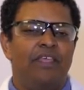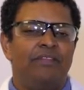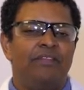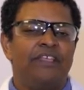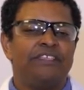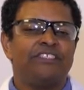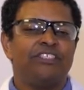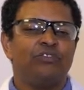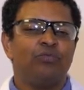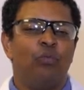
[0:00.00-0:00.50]

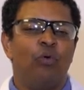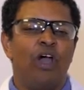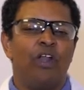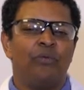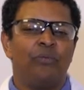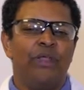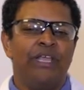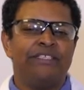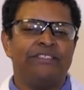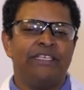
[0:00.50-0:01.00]
This is
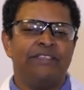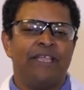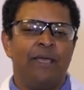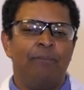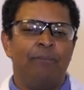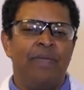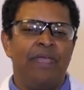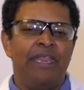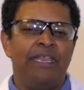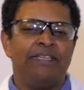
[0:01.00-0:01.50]
one reason
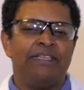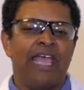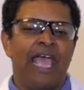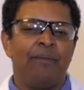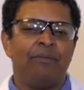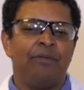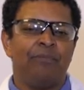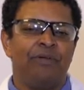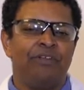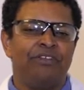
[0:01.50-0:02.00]
that many
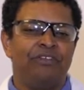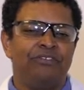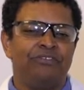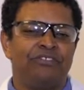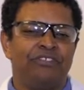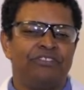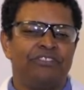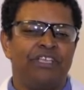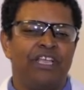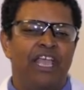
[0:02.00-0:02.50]
tablet
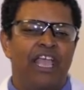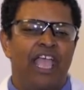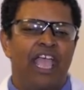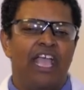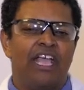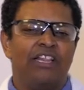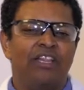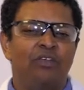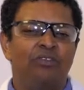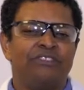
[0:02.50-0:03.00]
producers
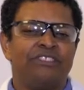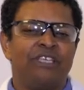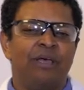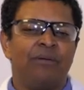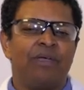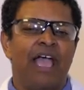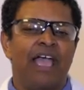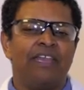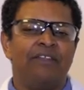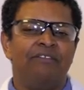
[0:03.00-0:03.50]
include
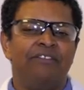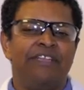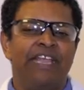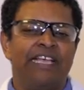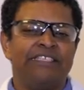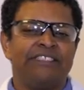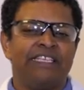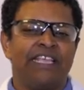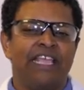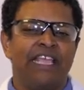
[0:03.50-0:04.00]
some kind of
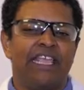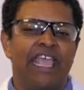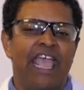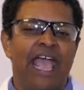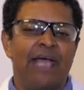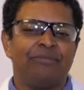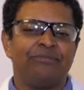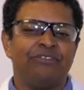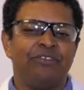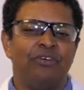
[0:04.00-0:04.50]
desiccant
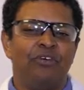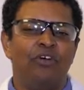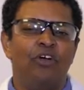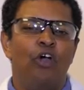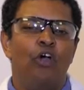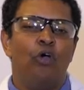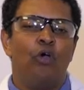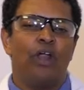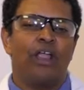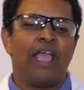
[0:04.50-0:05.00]
capsule
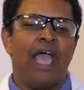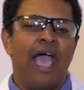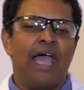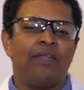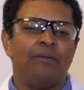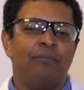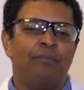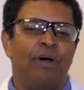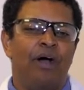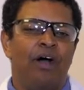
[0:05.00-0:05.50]
or
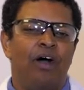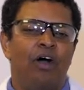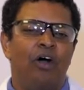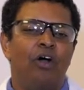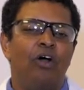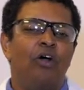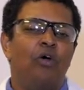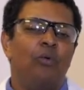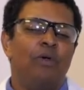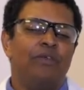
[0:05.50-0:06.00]
cotton
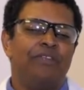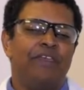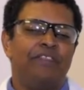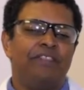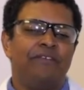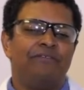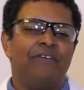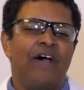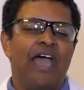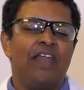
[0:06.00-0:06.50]
ball within
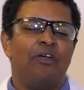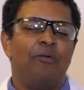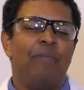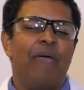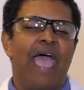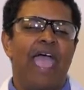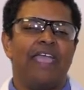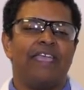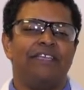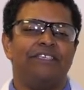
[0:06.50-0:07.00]
the final
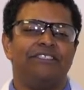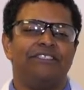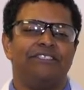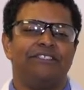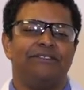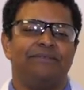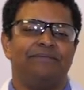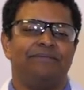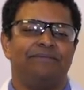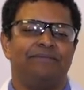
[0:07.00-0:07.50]
package.